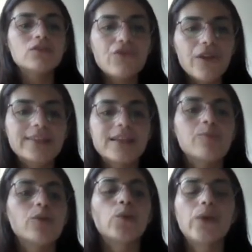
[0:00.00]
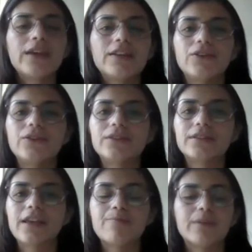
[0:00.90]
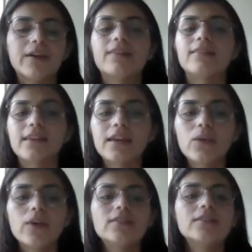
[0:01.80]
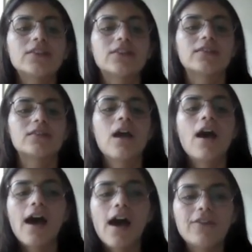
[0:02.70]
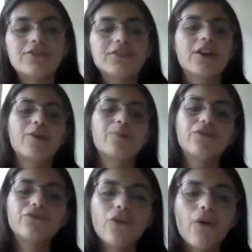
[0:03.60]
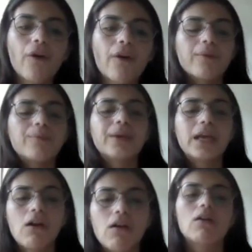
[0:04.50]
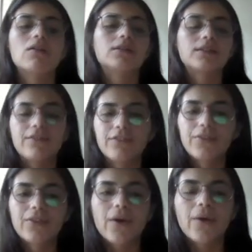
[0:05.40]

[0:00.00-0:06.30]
So for example, we can use some linking words such as after, before, because, even